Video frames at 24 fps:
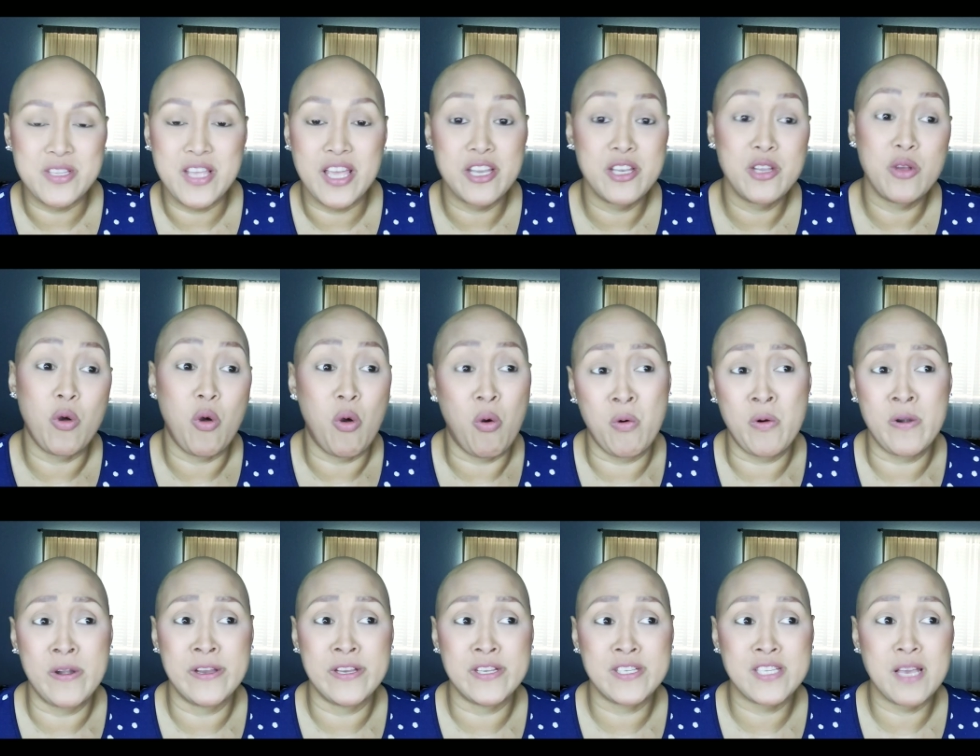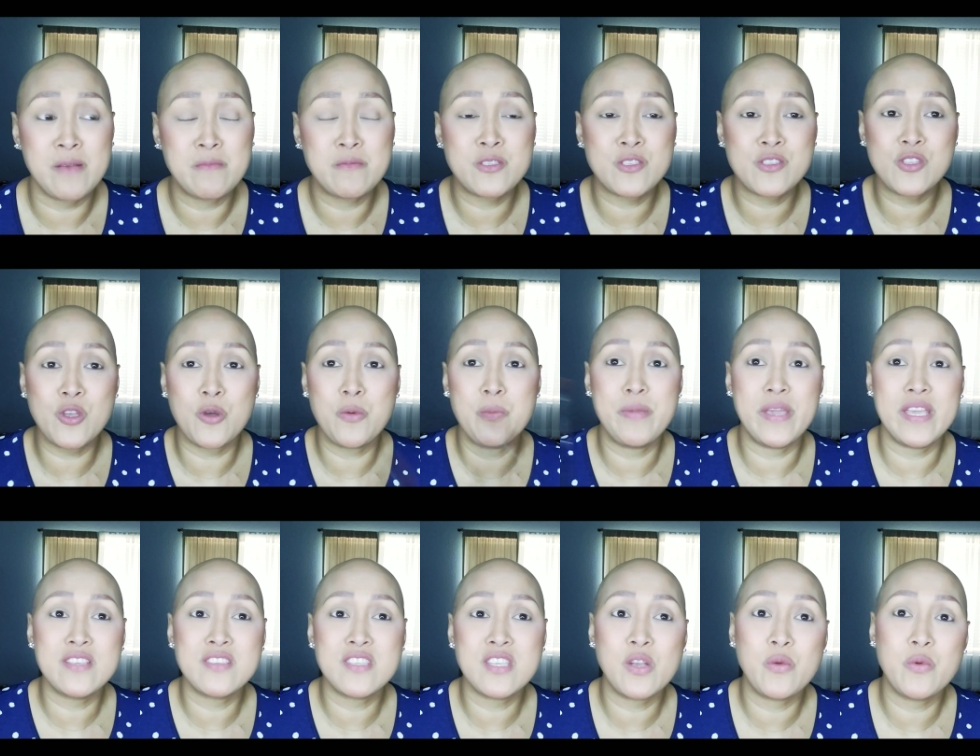I know orange. I'm so
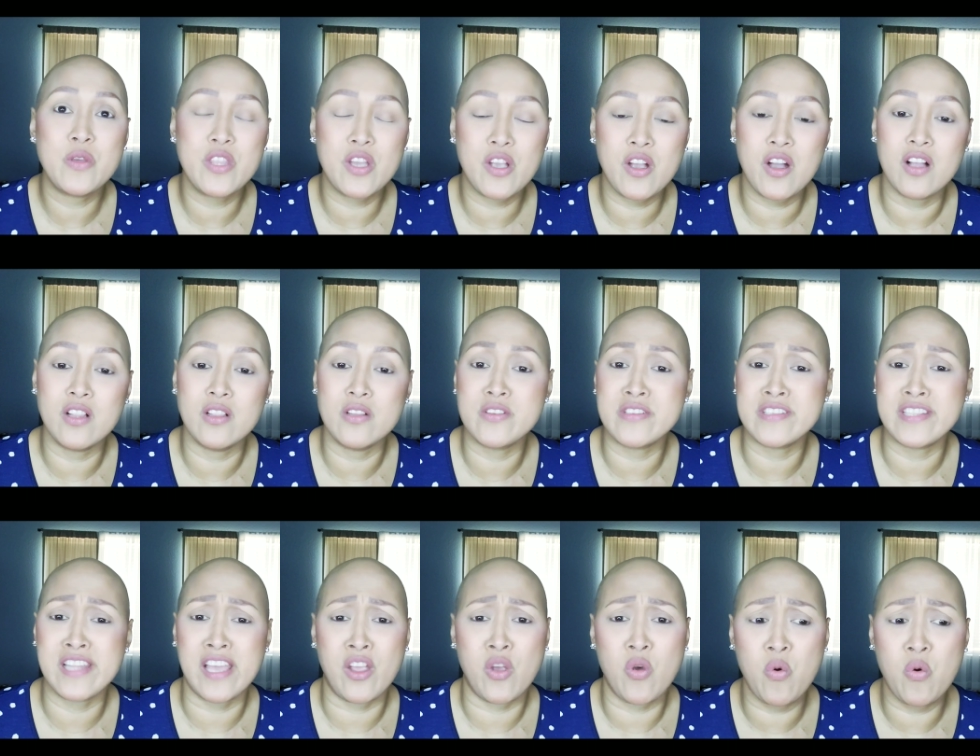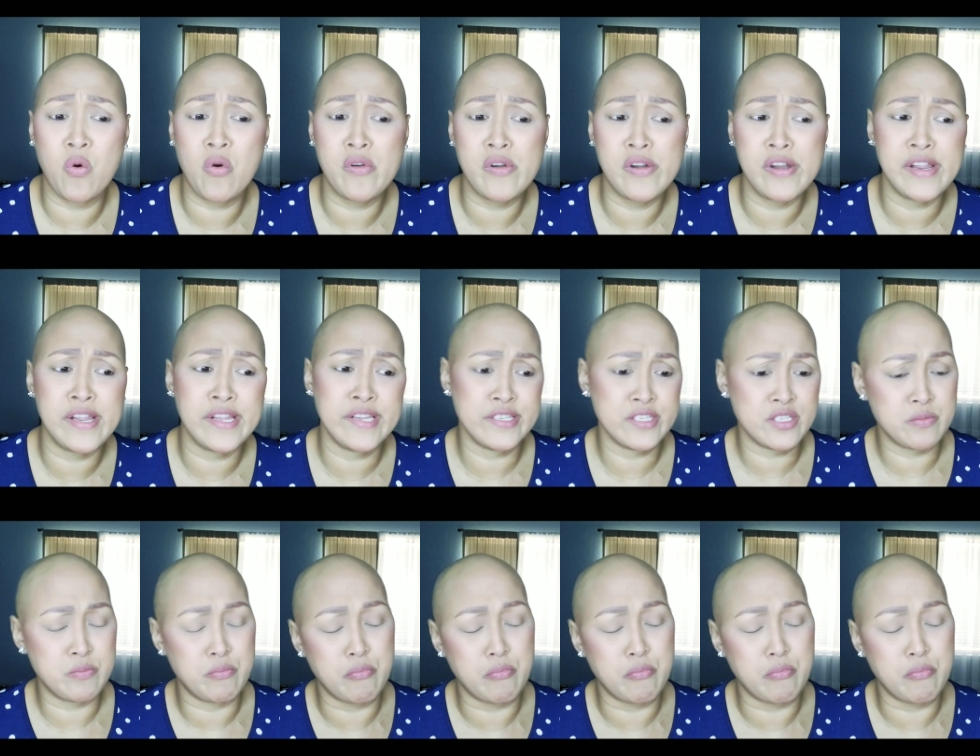basic with the colors like orange,